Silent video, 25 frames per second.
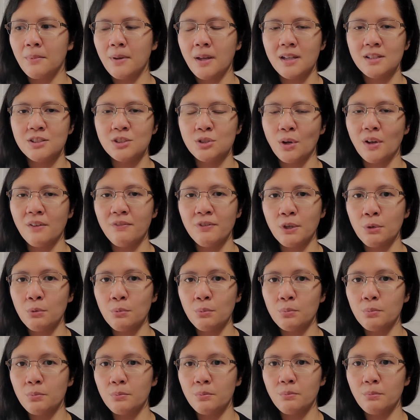So if
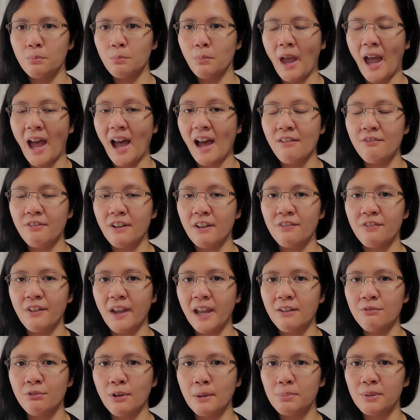you have a
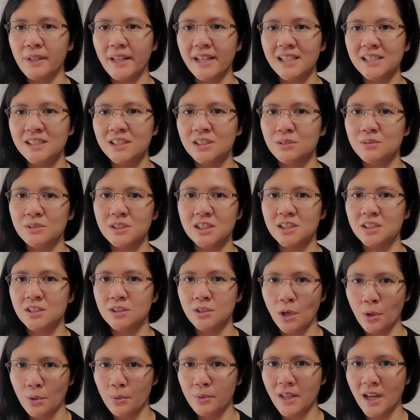favorite place, you just
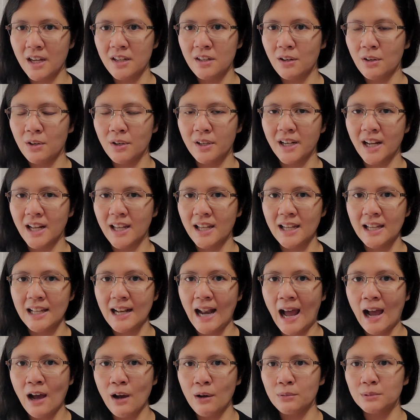know that you're going to eat
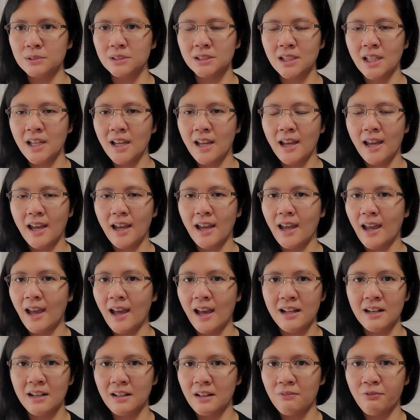out
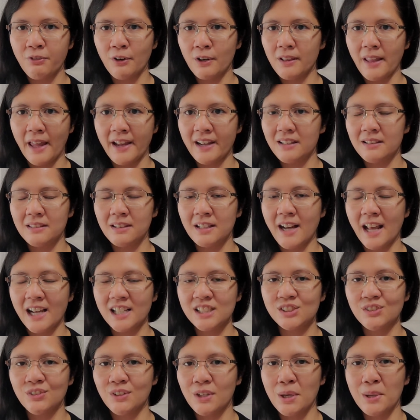at for like the
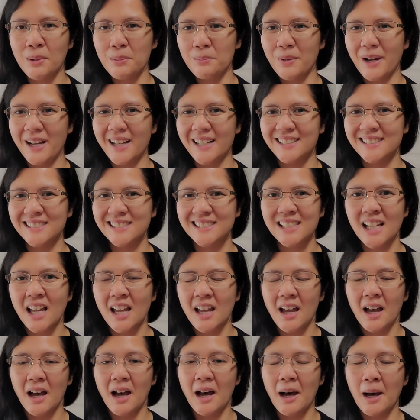next few months,
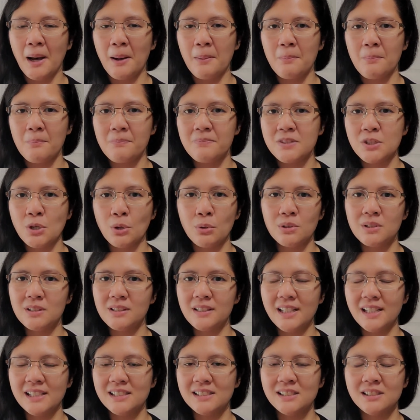
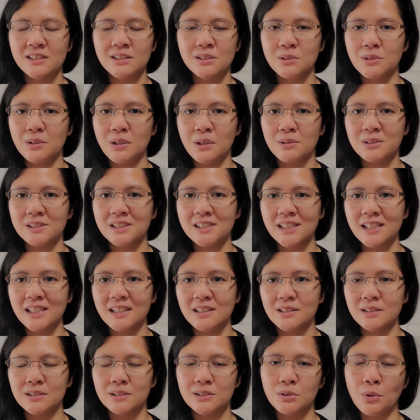totally do those
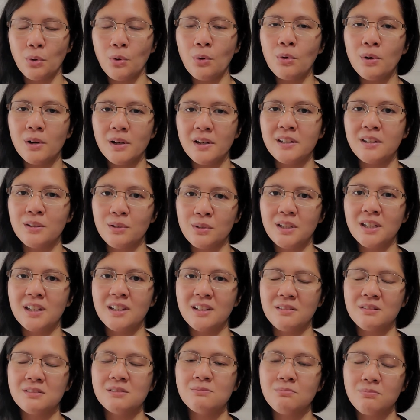deals. Or you
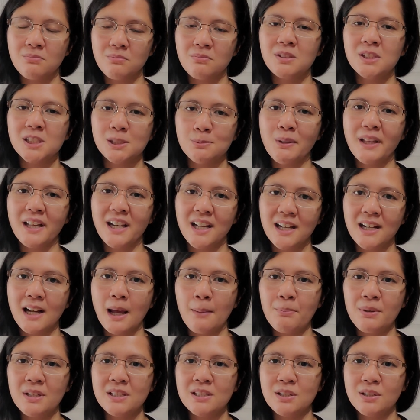can split it
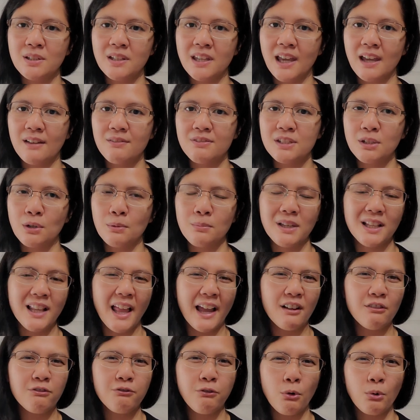up into gifts. It'll be
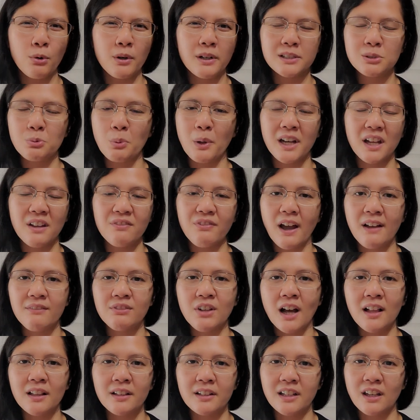like 4
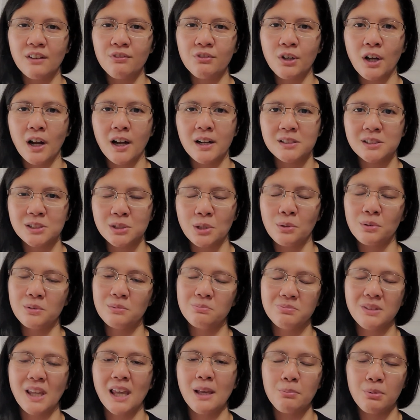$25 gift cards, so
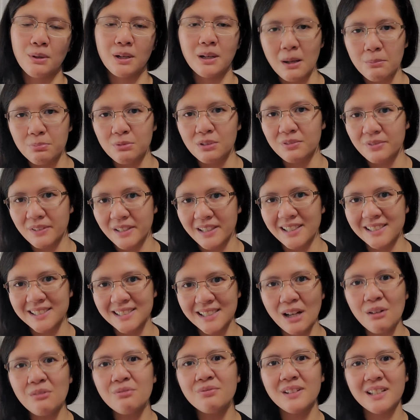keep a couple for
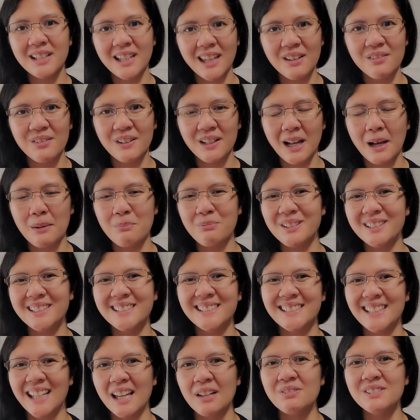yourself and give a couple
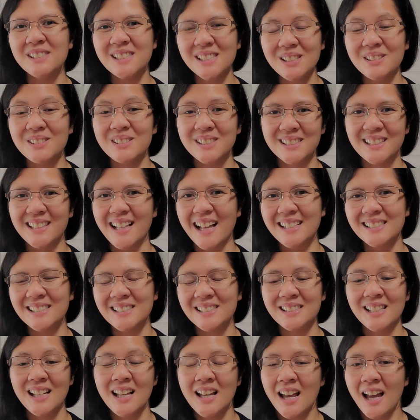as gifts too. So
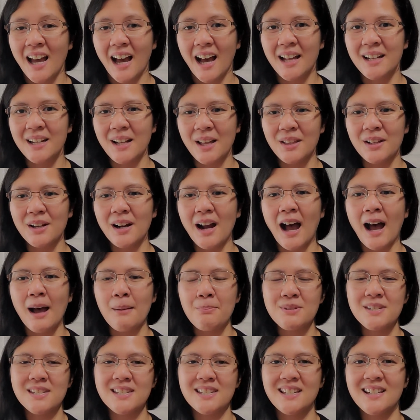that's another
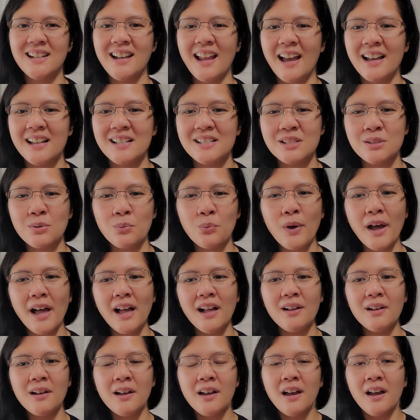option as
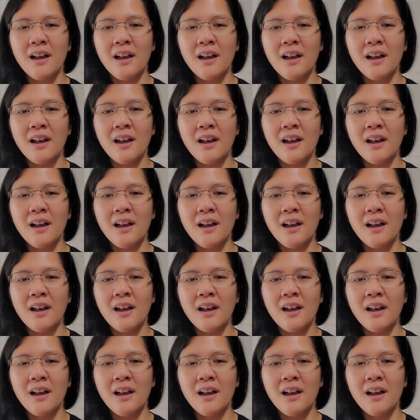well.